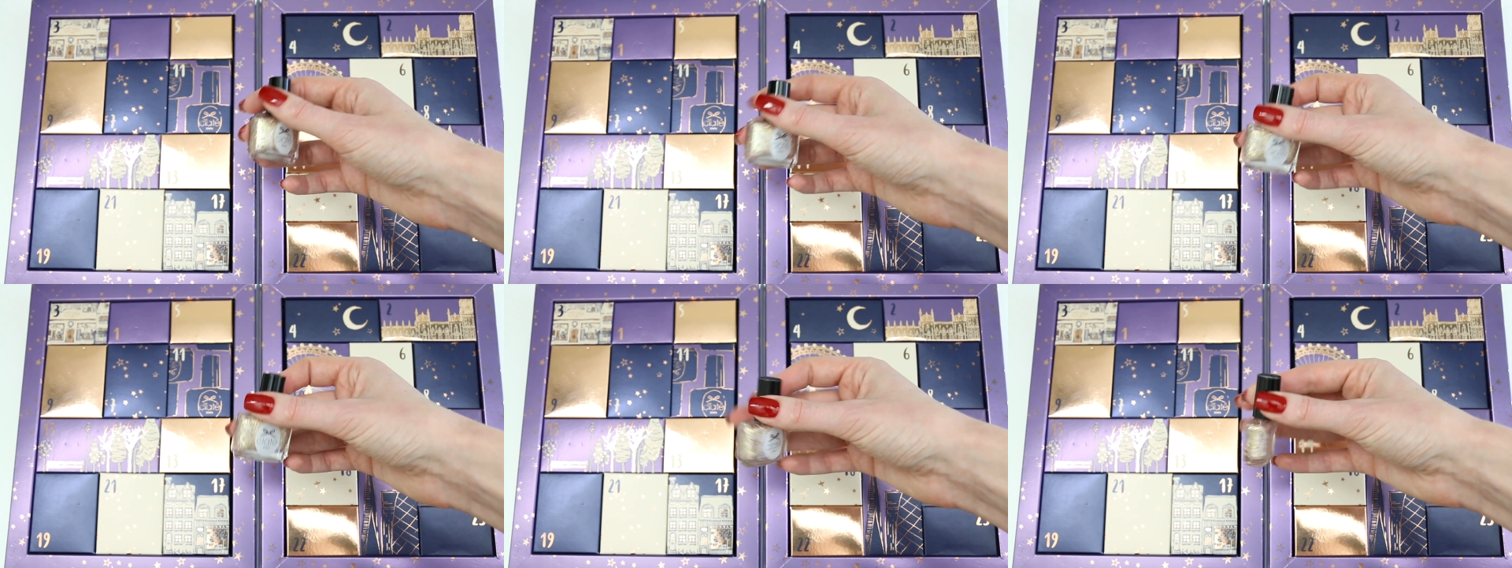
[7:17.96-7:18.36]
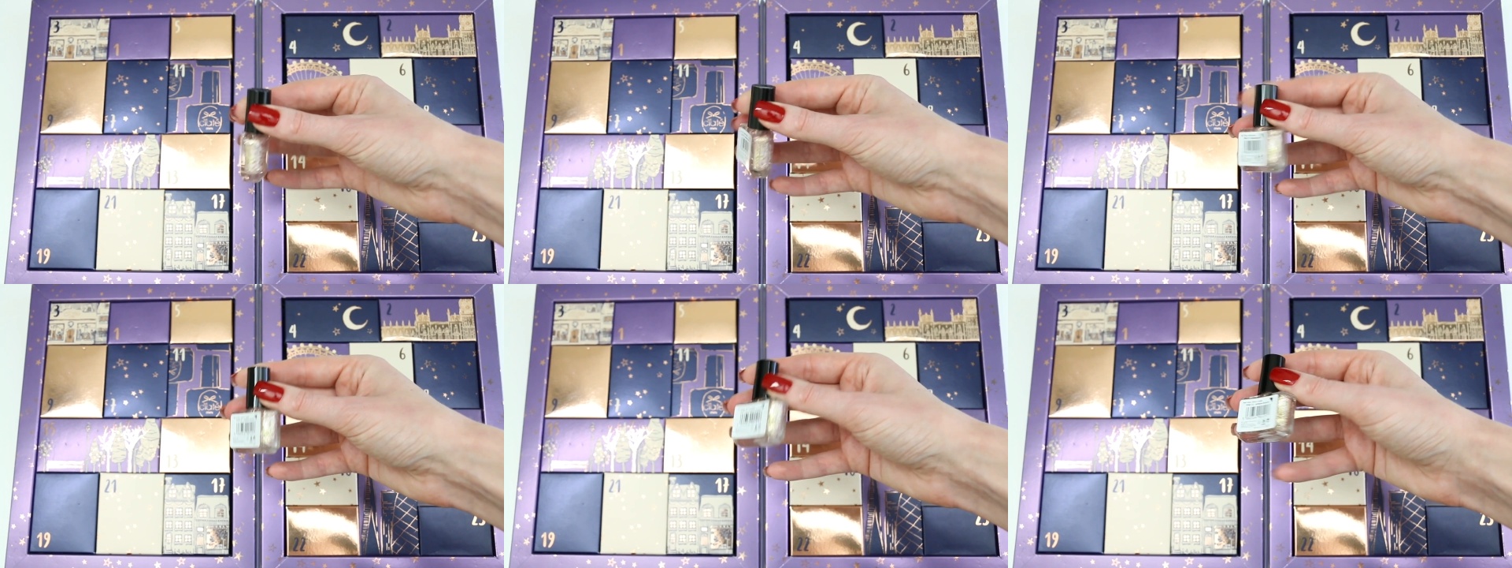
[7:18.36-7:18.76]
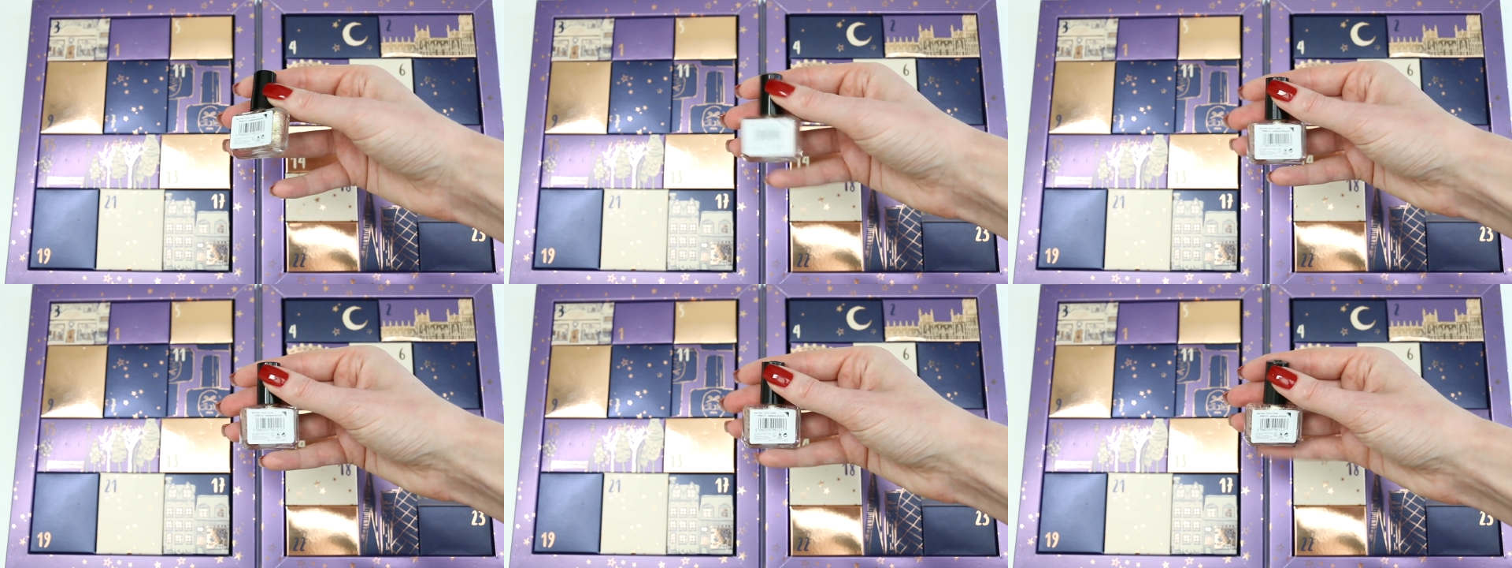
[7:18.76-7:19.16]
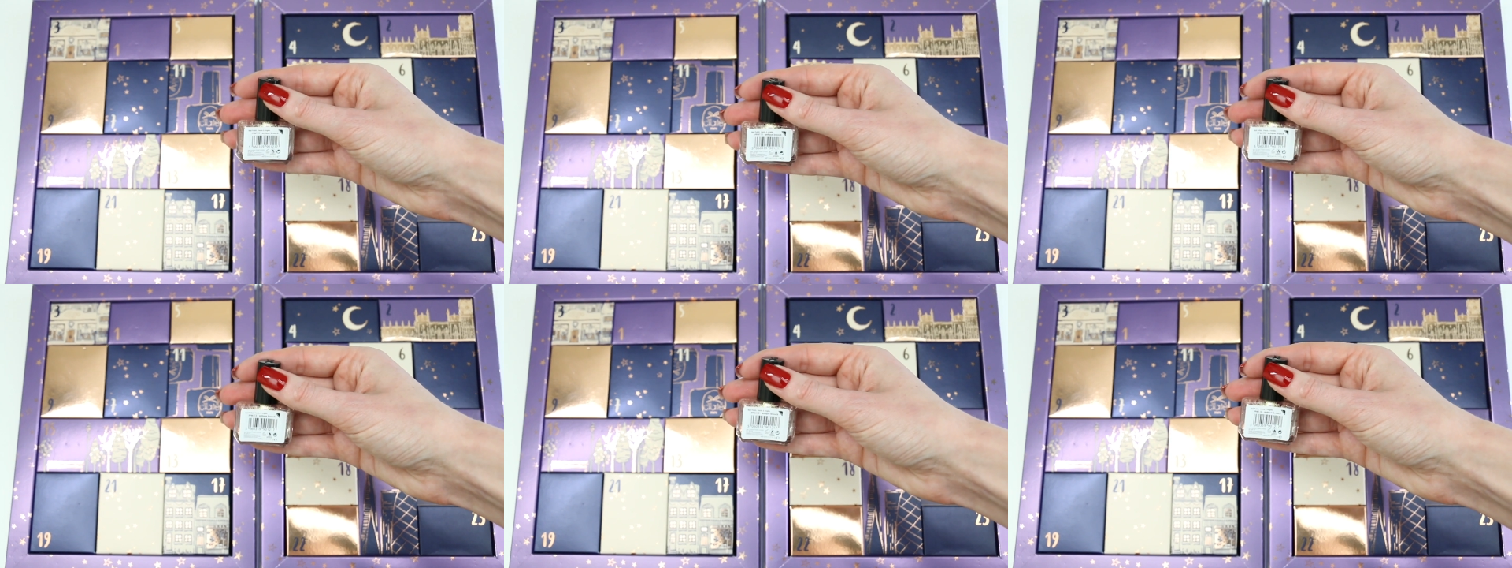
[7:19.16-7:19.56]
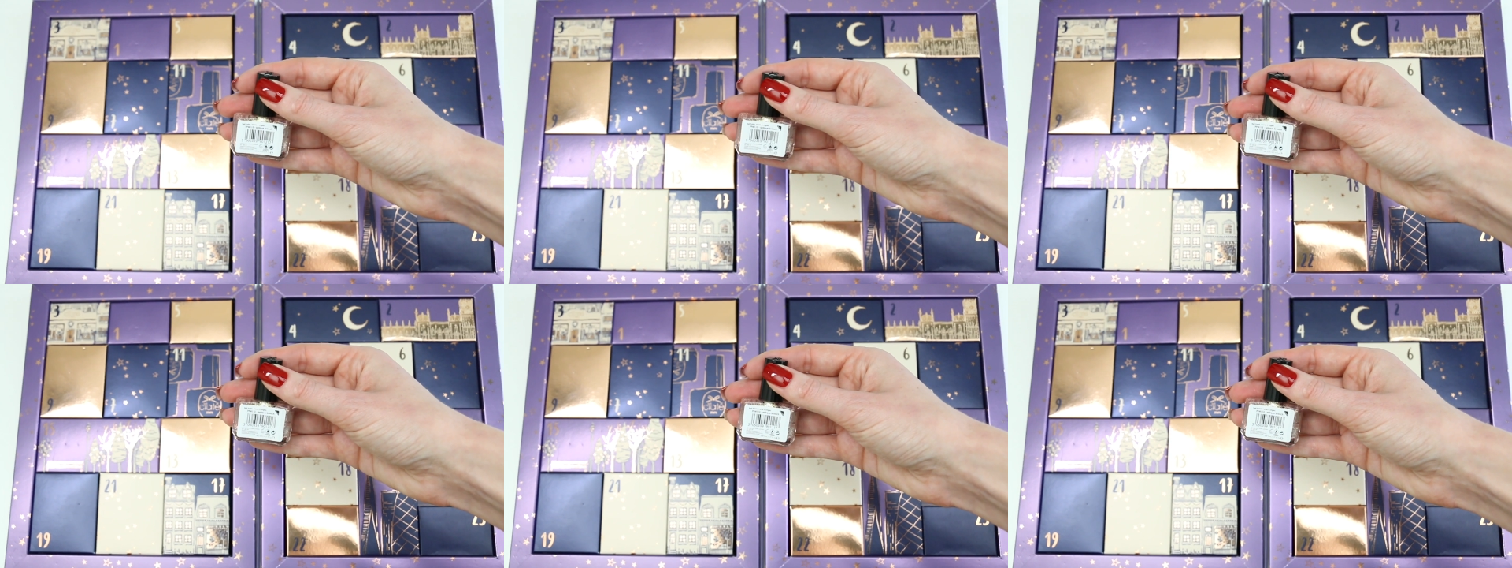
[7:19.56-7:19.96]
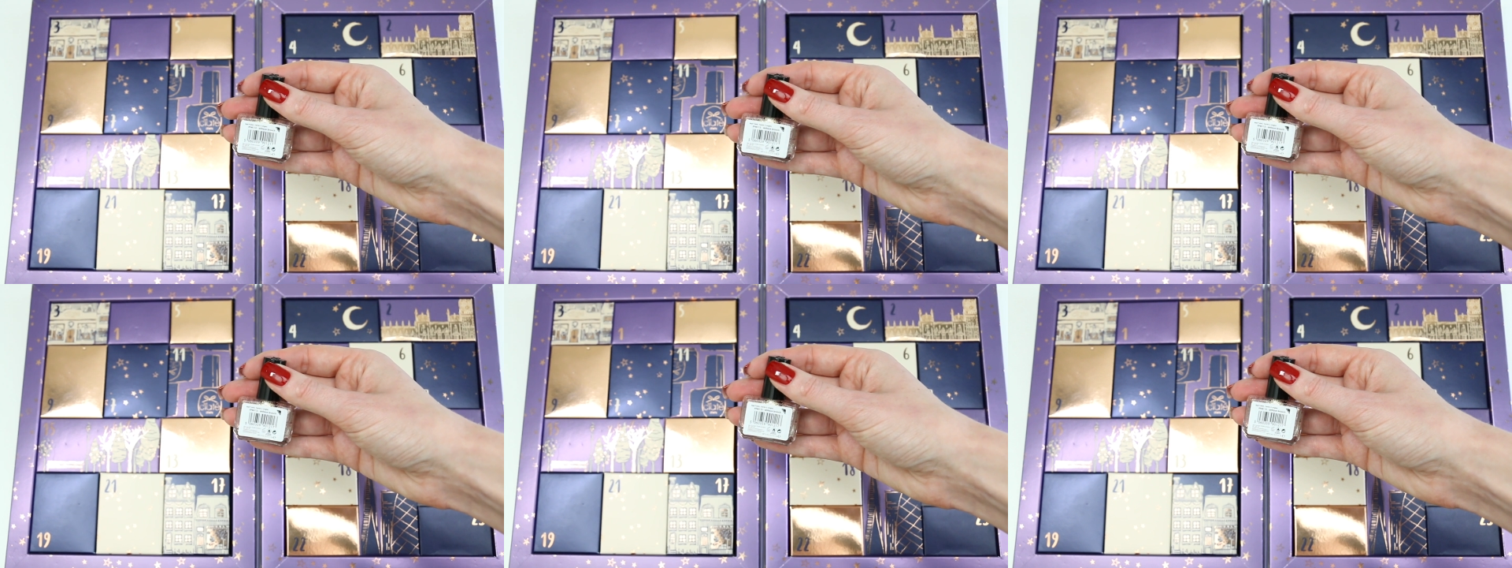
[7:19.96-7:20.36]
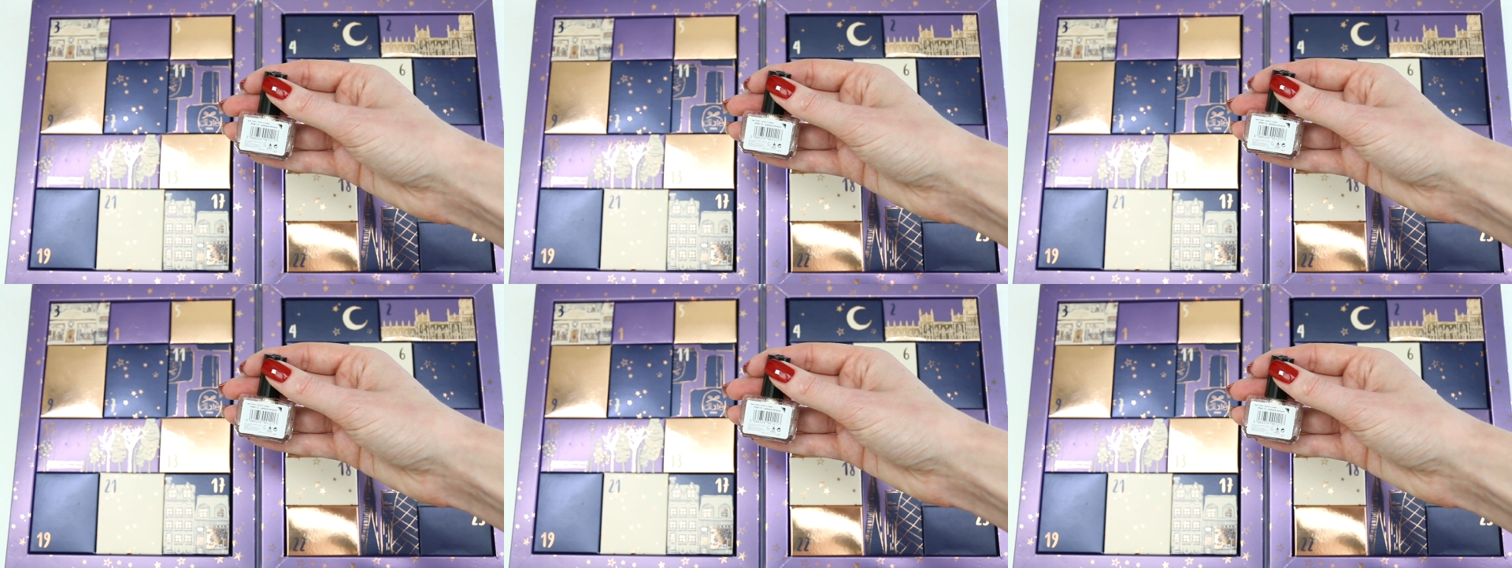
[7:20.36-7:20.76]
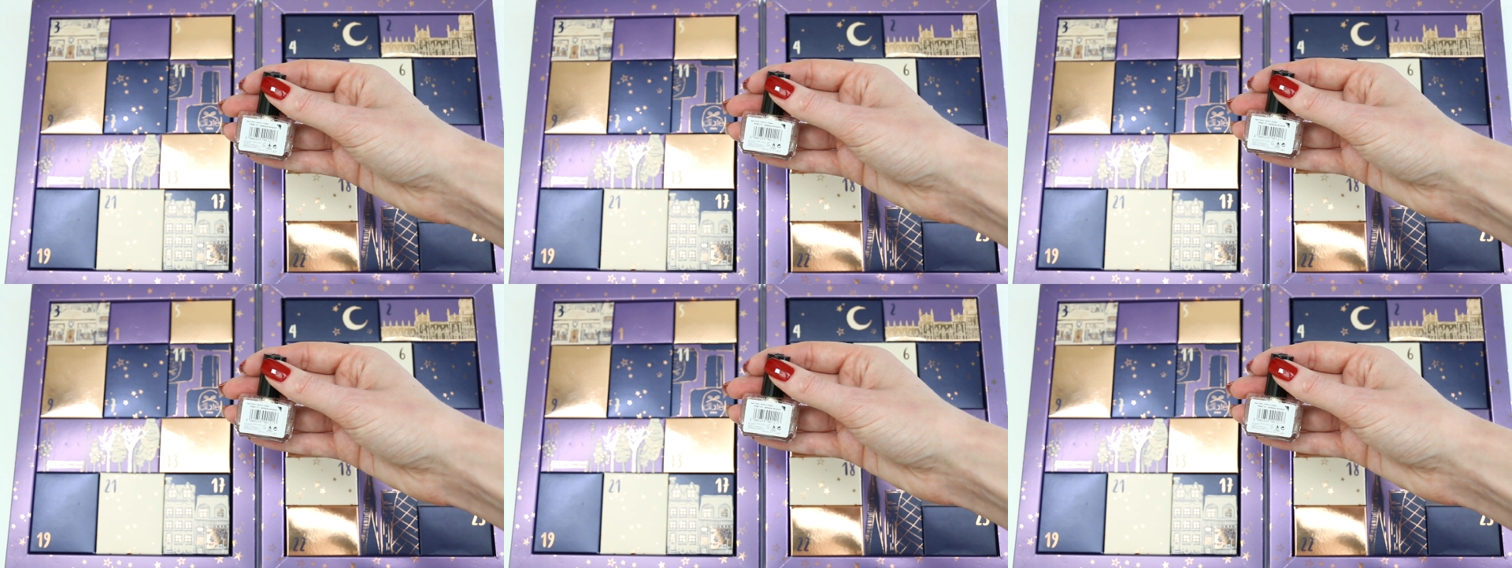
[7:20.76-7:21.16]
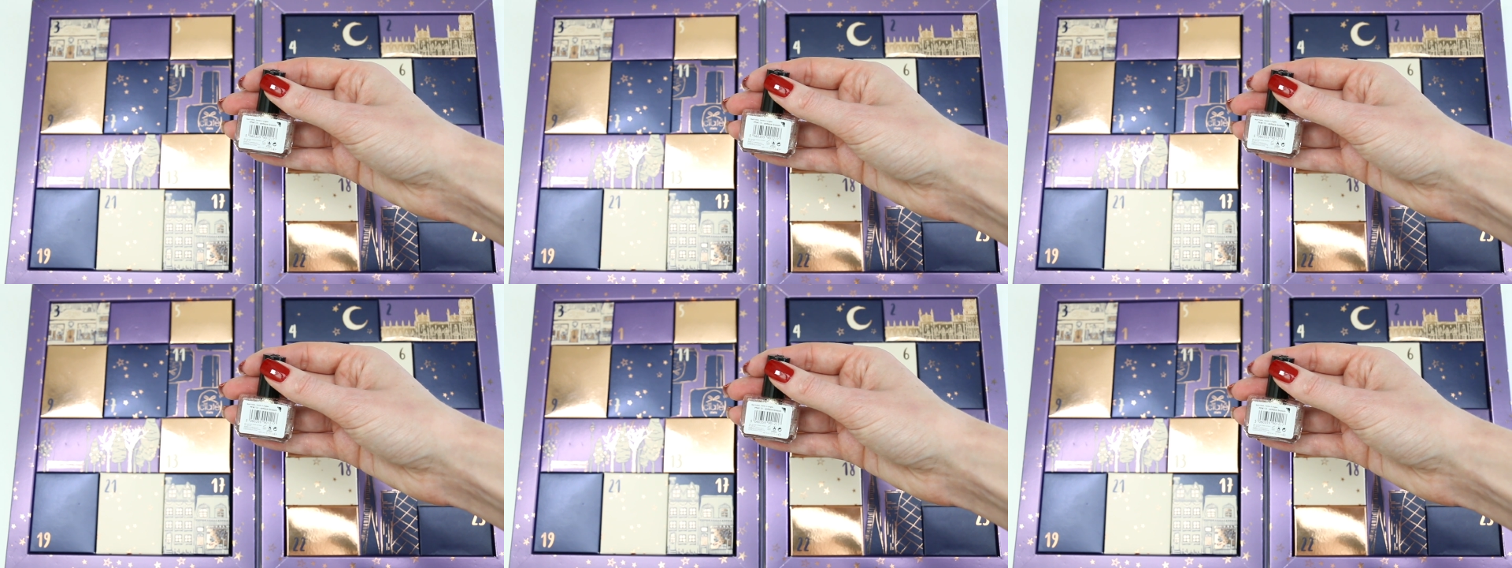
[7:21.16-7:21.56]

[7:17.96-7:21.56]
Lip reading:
Nobody's mouth can be seen.